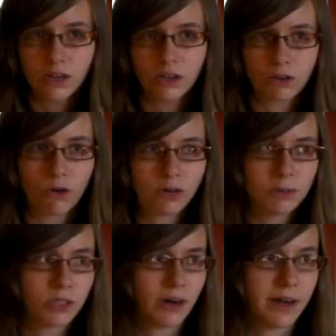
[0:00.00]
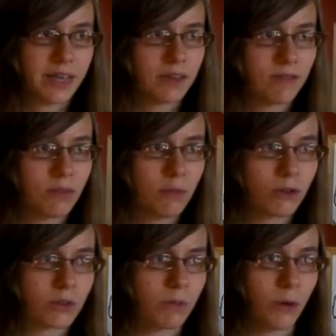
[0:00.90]
you're going to be trying to give the
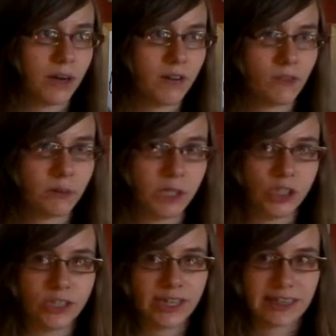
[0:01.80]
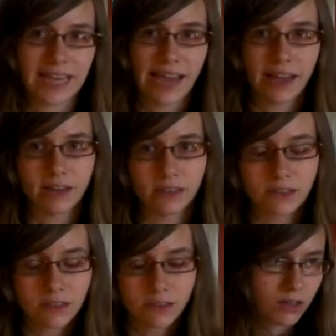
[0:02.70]
most important information at the end.
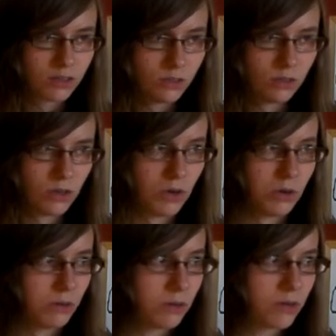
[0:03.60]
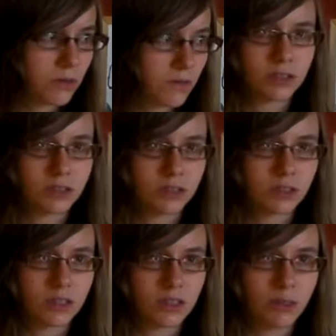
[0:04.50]
So,
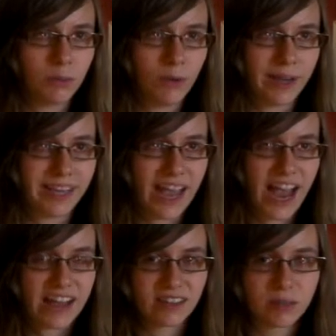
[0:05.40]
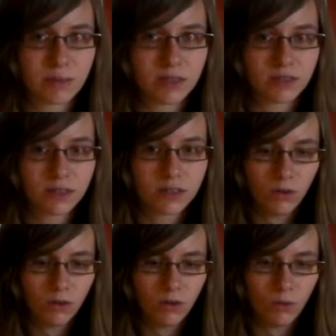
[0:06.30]
the little boy gasped
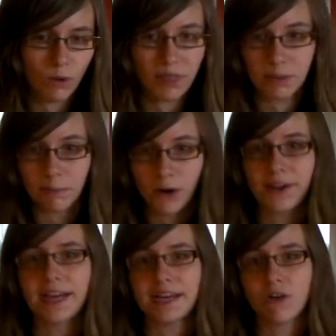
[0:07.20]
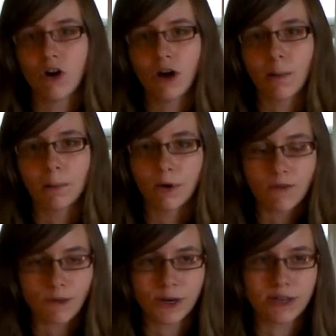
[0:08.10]
when the barking dog
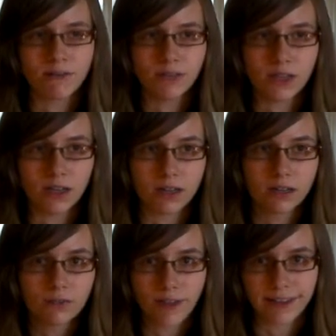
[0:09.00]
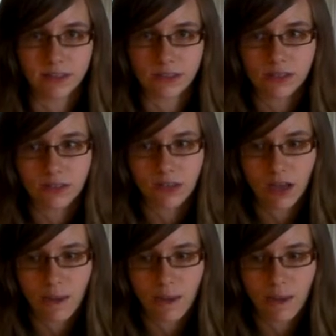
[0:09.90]
broke free of the fence.